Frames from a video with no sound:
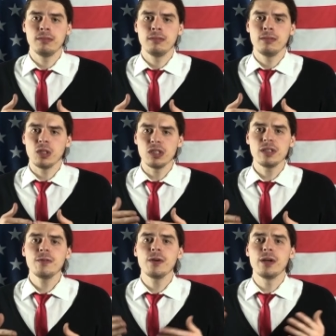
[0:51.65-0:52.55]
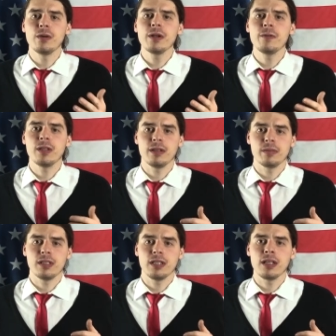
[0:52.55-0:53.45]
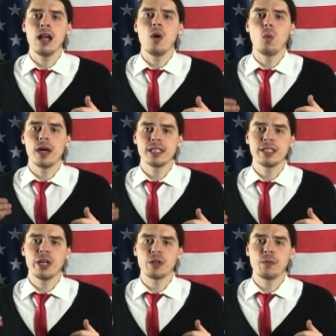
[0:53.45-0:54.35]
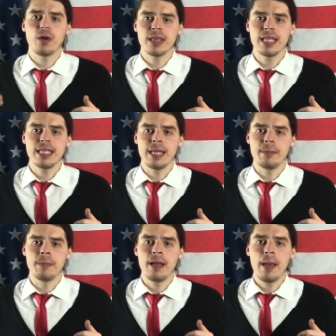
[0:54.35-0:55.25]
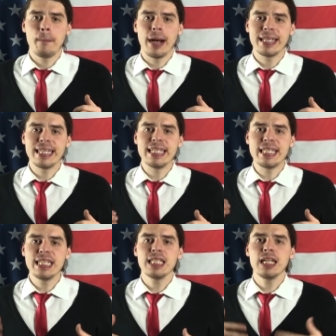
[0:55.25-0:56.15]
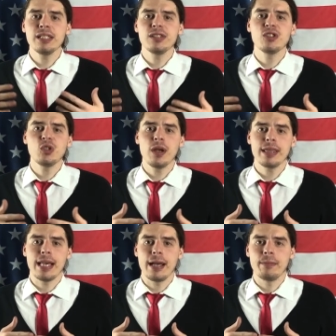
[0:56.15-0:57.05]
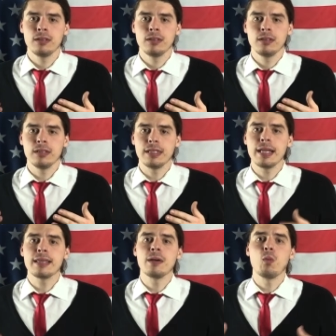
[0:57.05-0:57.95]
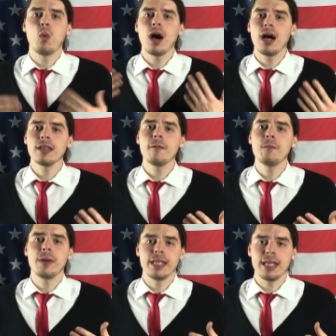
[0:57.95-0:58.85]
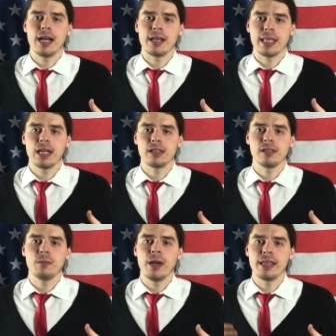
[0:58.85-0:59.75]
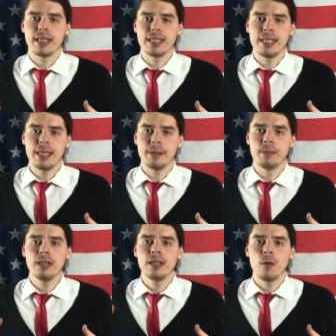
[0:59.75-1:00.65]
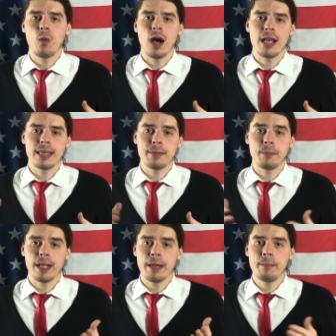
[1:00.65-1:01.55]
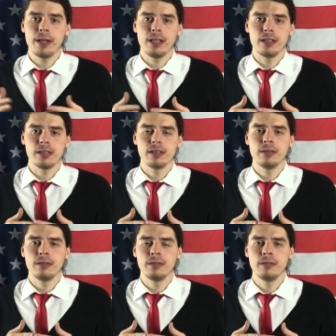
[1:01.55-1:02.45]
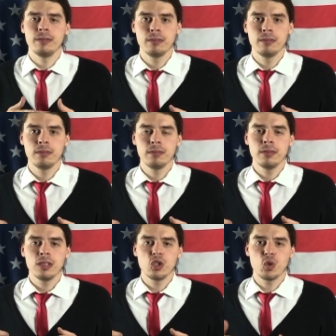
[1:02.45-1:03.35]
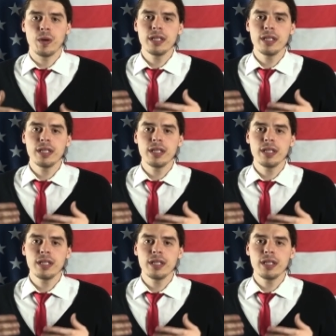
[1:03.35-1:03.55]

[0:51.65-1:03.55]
Loss of Eric Williamson was hard for the team, but it did not destroy them. It is the one of many others when the team finds a play balance. Giovanni